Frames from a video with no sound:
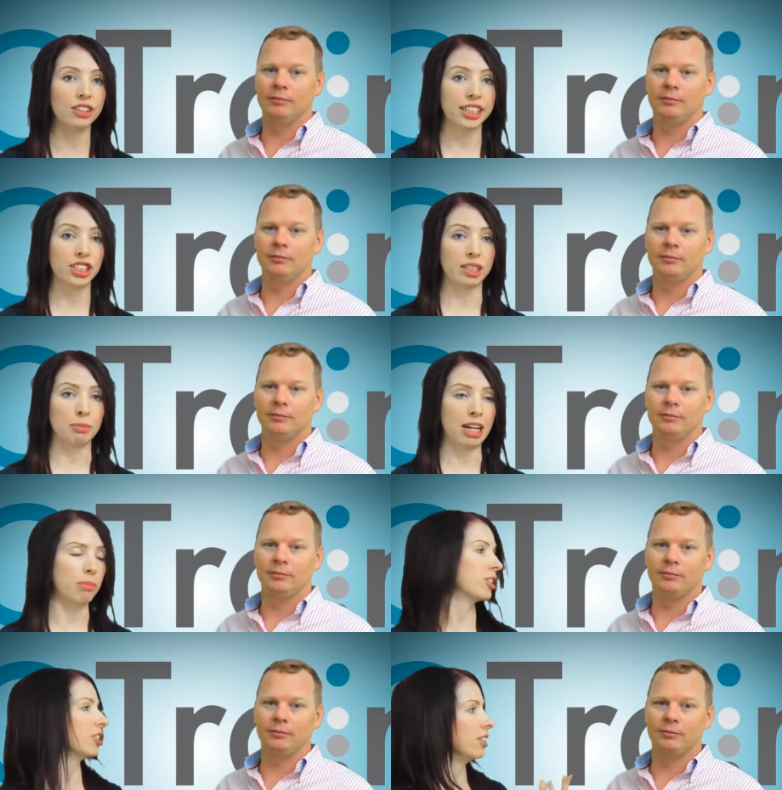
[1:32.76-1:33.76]
Speaker 1: you'll actually be
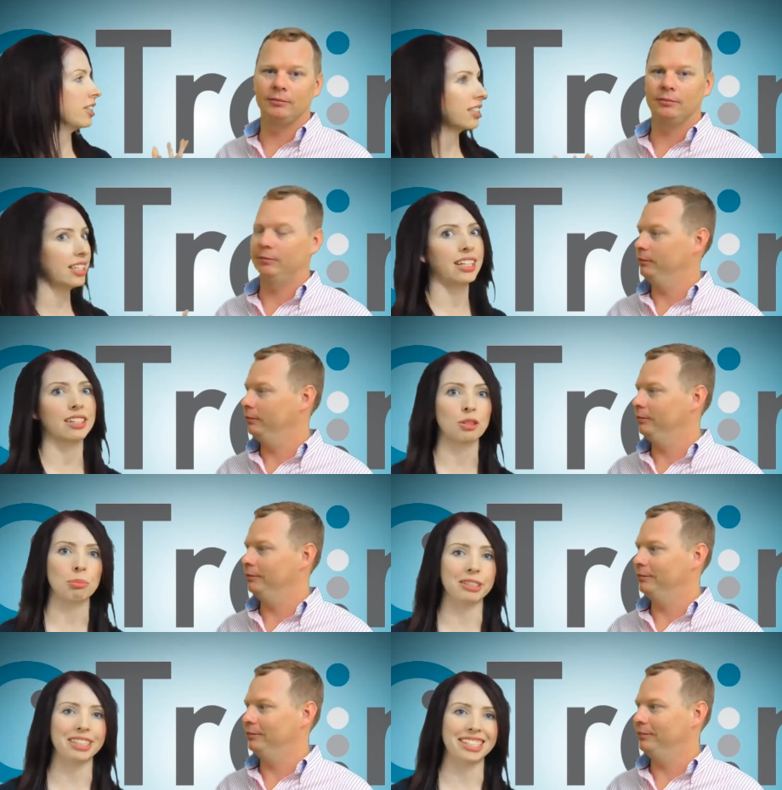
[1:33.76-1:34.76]
able to see
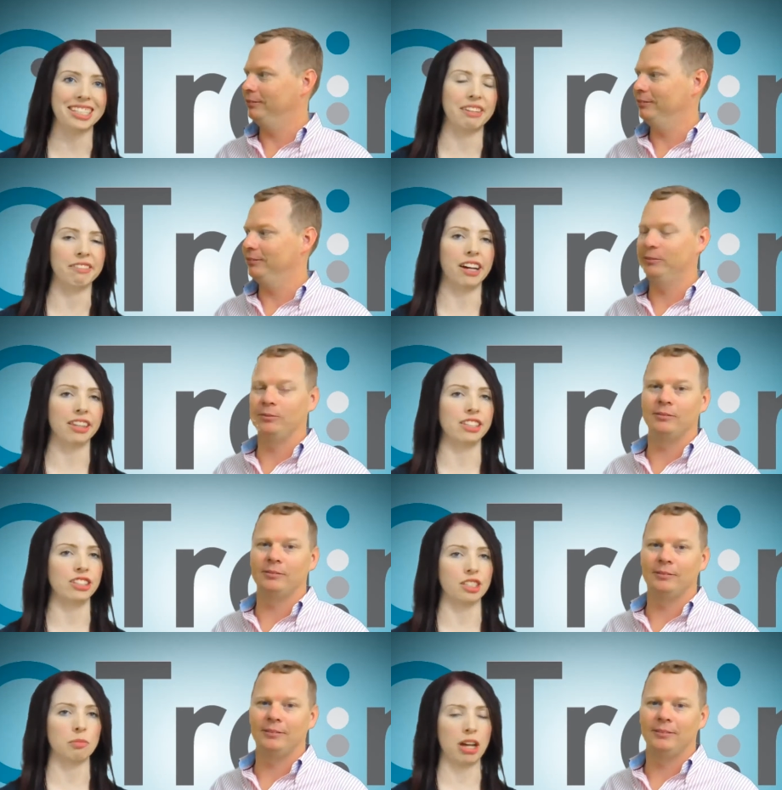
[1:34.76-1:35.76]
us presenting rather
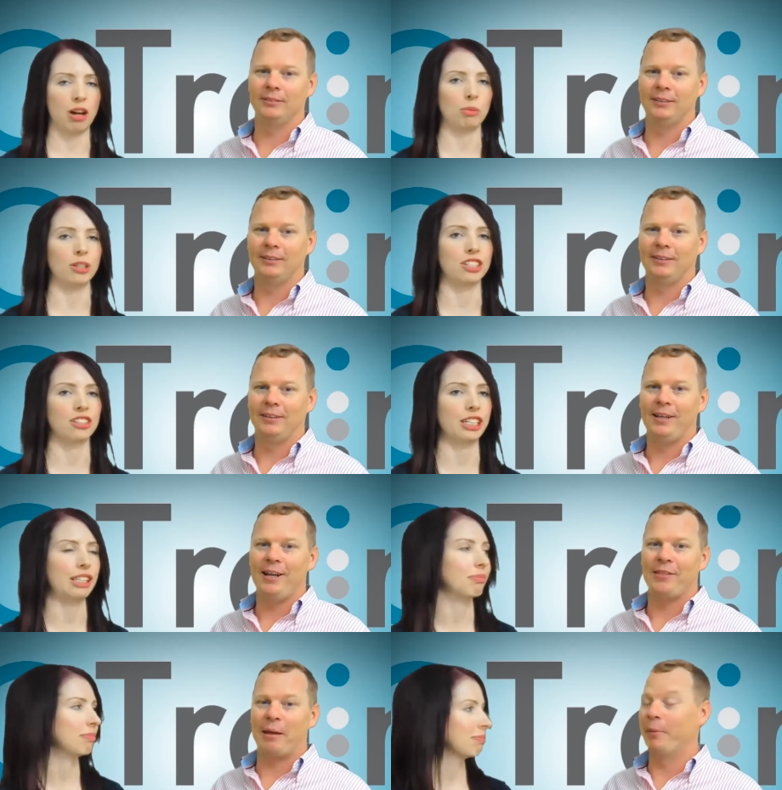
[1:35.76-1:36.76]
than just a PowerPoint
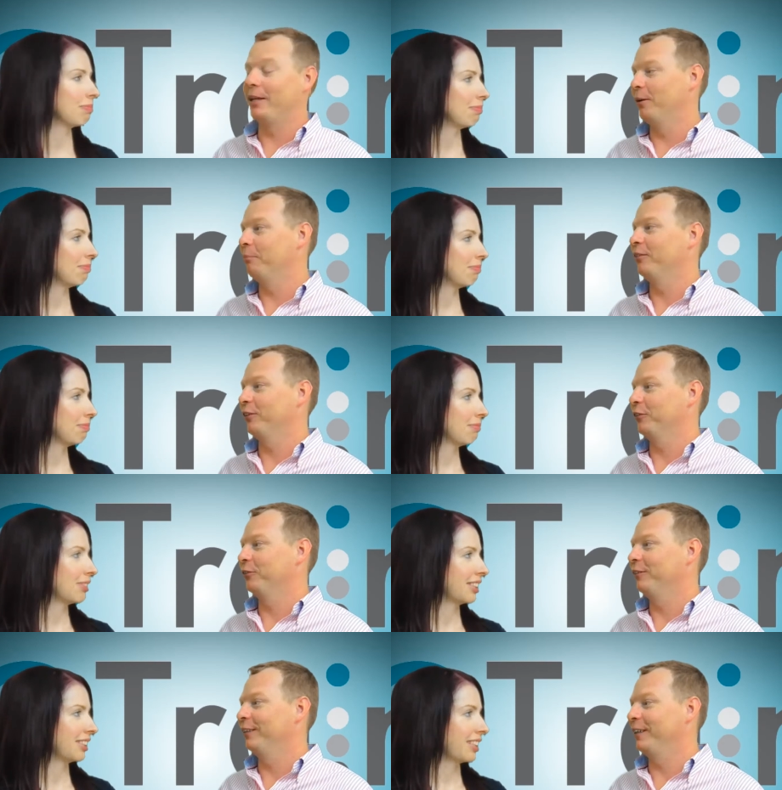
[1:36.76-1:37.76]
screen.
Speaker 2: That may not be such a
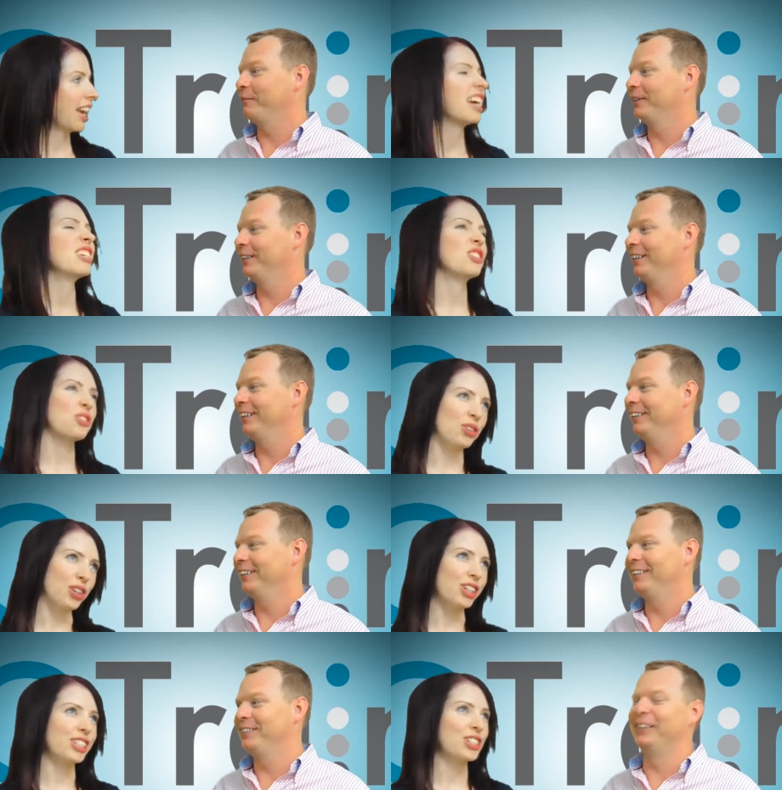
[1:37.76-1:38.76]
good thing, Emma.
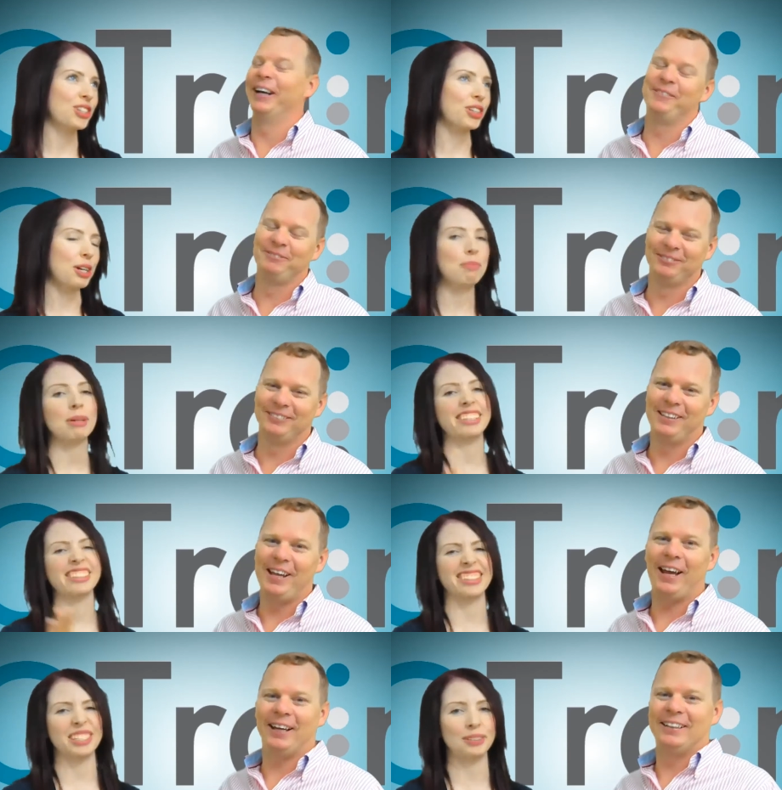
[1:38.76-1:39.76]
Speaker 1: True, yeah. true, but
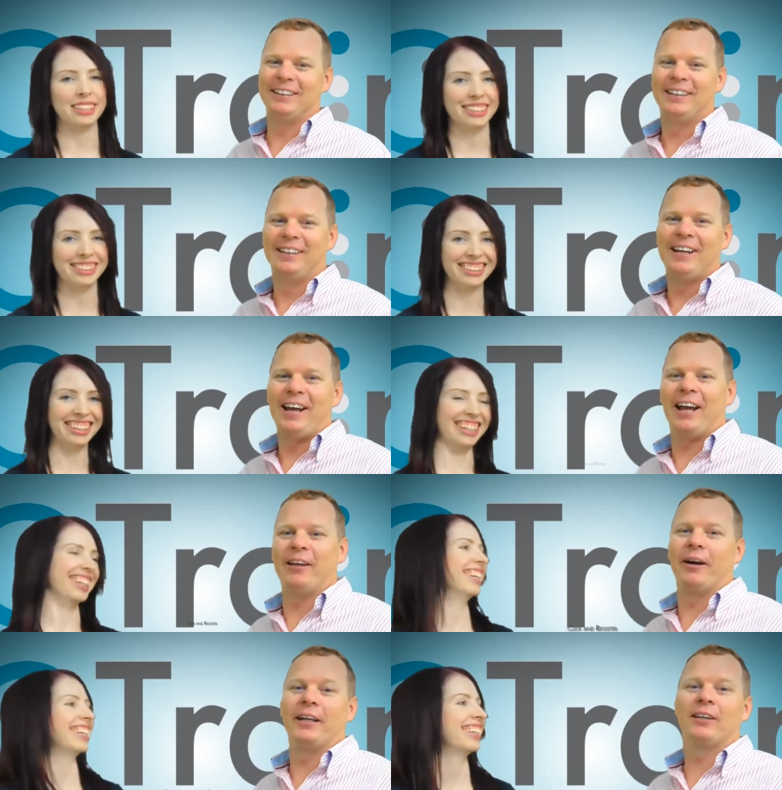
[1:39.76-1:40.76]
you'll deal with it.
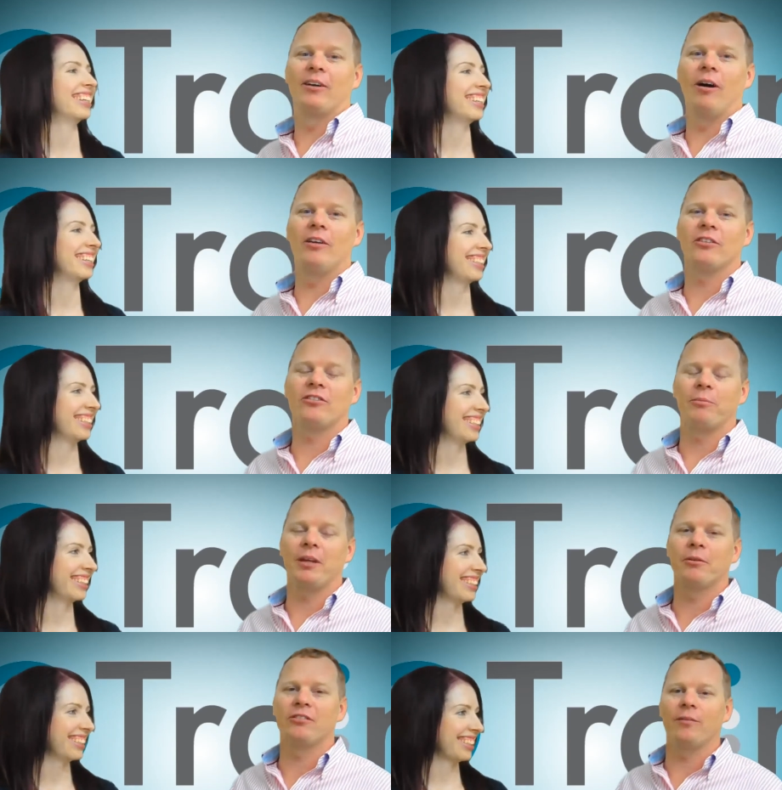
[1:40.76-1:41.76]
Speaker 2: Anyway, guys,
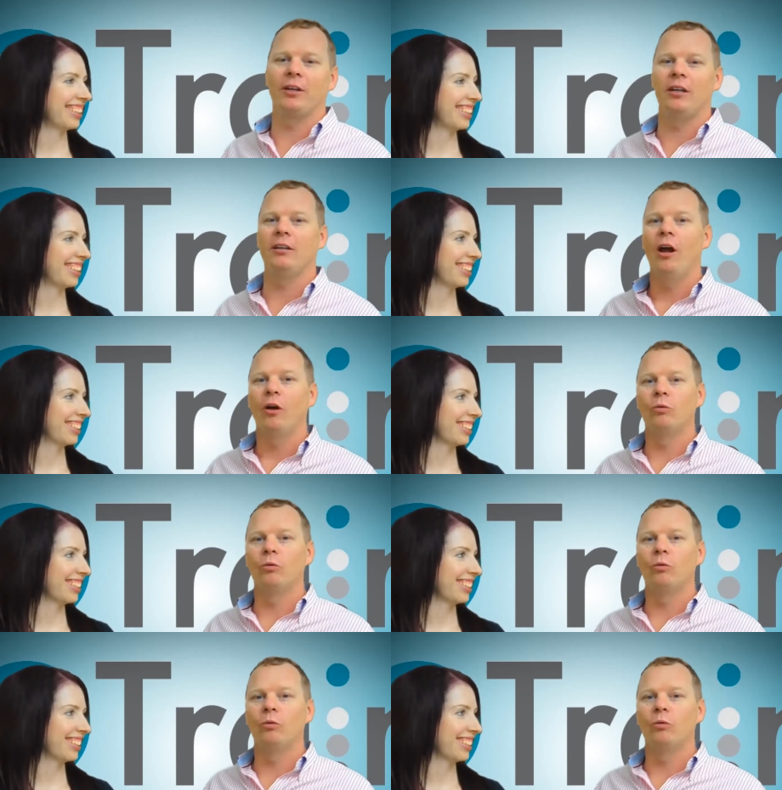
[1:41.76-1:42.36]
September 17,